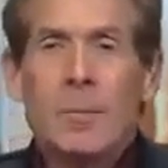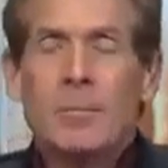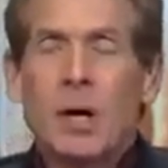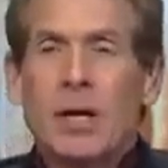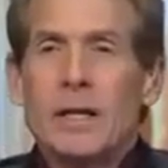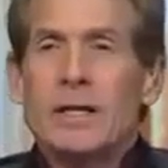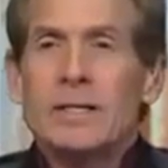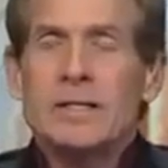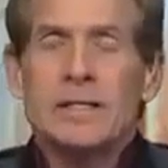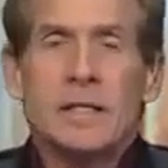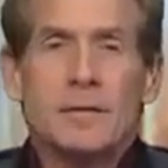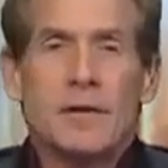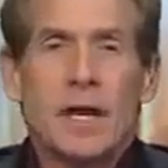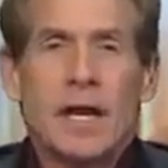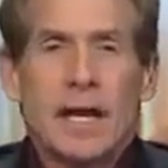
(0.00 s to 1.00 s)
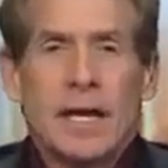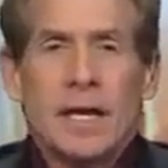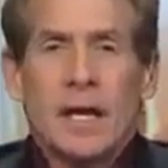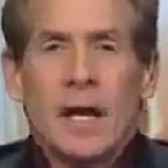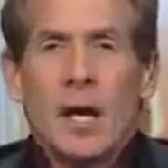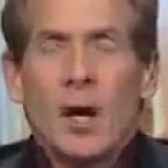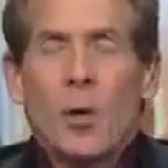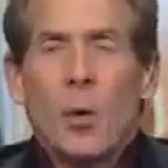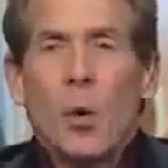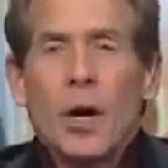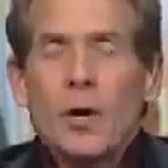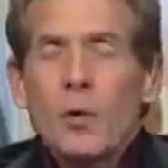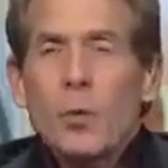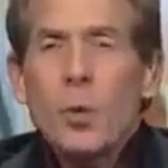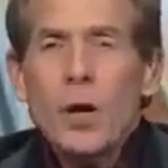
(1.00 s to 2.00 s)
But, Stephen A.,
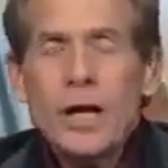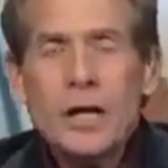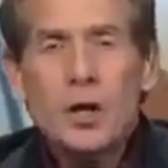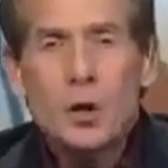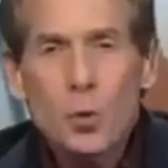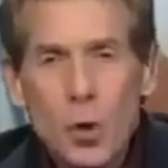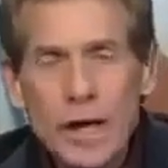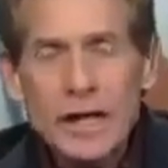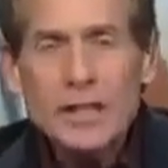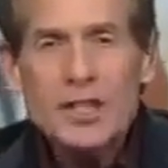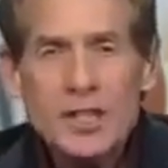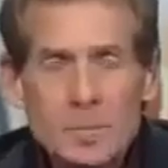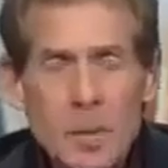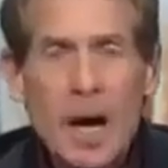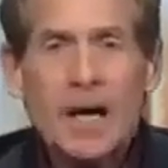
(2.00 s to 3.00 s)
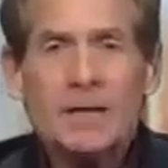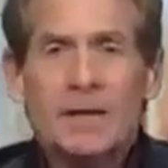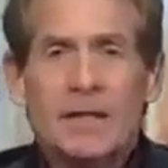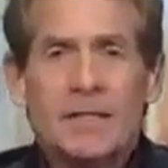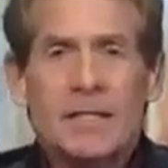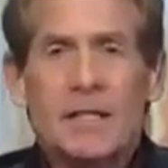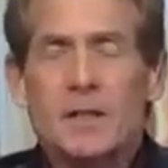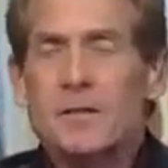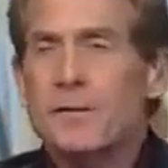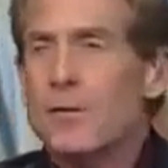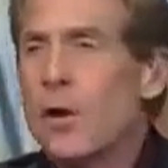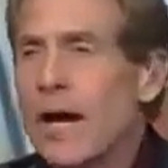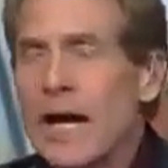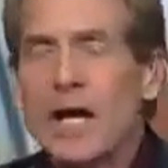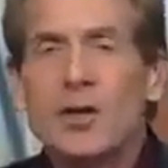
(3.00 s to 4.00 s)
what a great spot this is
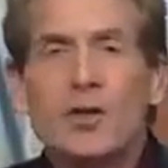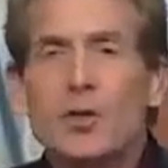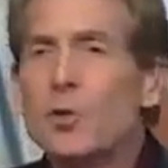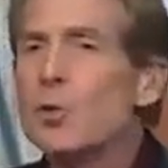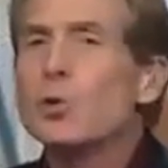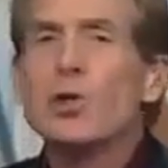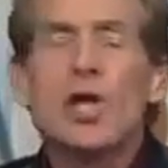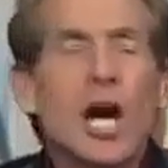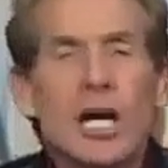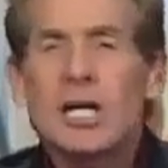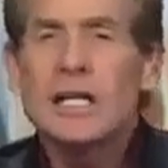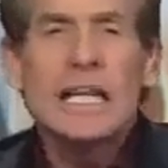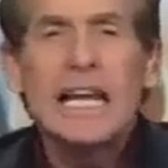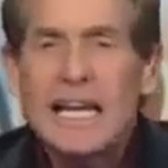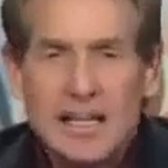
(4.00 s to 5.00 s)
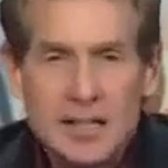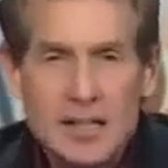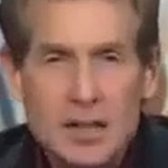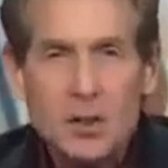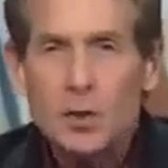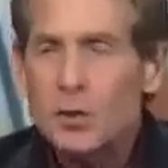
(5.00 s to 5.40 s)
for Andrew Luckless,